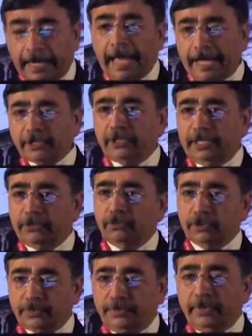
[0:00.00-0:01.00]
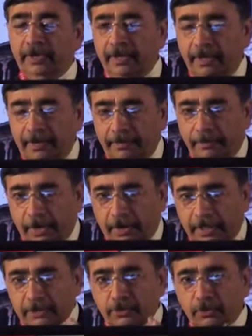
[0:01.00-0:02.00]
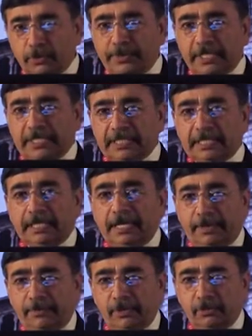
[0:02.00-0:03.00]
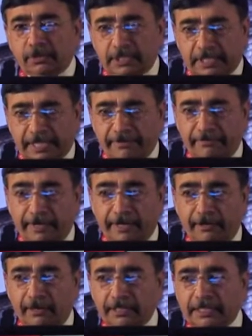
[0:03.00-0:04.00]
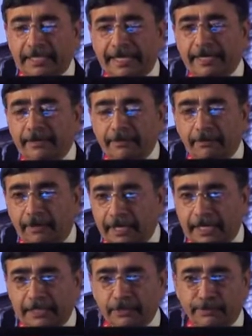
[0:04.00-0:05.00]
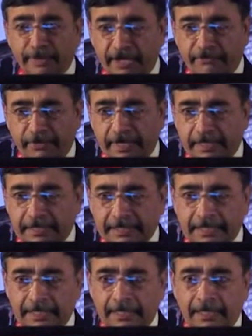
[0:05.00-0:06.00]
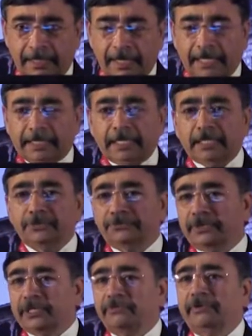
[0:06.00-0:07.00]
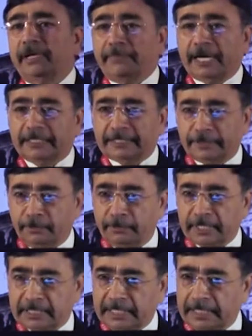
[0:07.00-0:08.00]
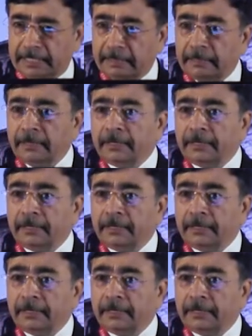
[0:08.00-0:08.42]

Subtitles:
And actually, because those patients are able to sustain weight loss and get all kinds of benefits, I think it is worthwhile practicing obesity